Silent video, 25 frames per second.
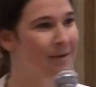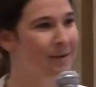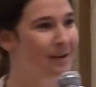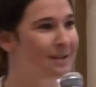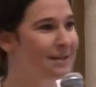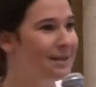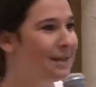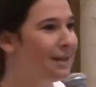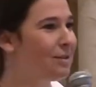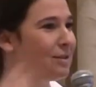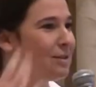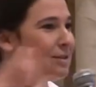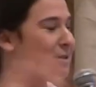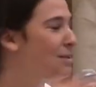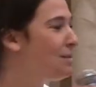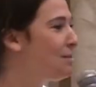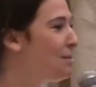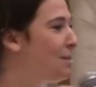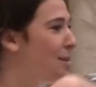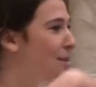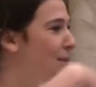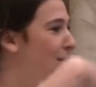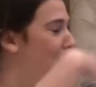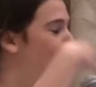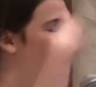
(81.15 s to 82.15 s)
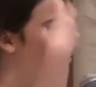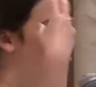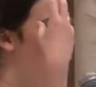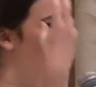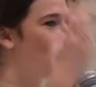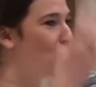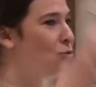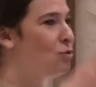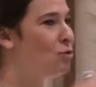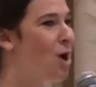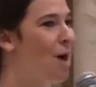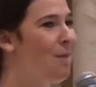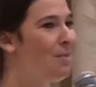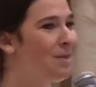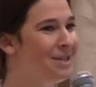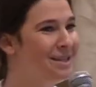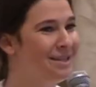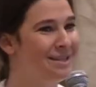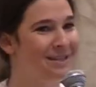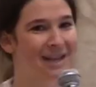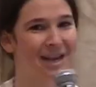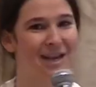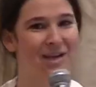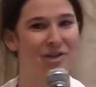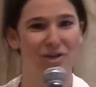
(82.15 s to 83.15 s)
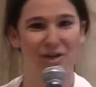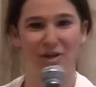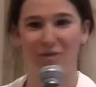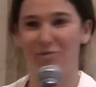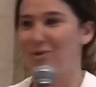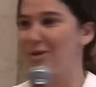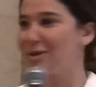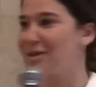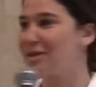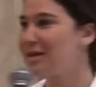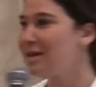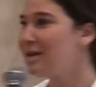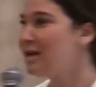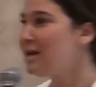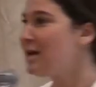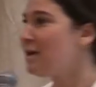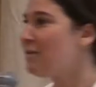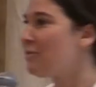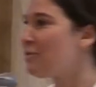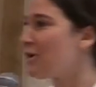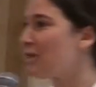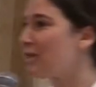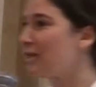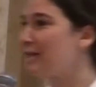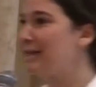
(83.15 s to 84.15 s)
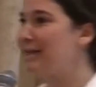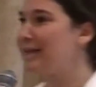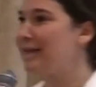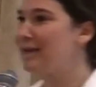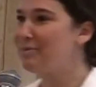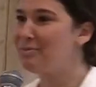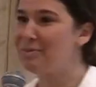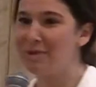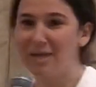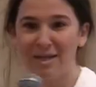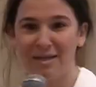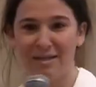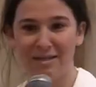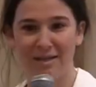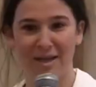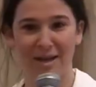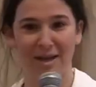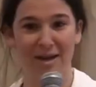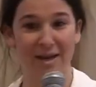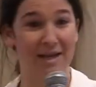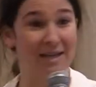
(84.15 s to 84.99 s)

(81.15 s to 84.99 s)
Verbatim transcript: It's like this this dramatization with with Liam Neeson.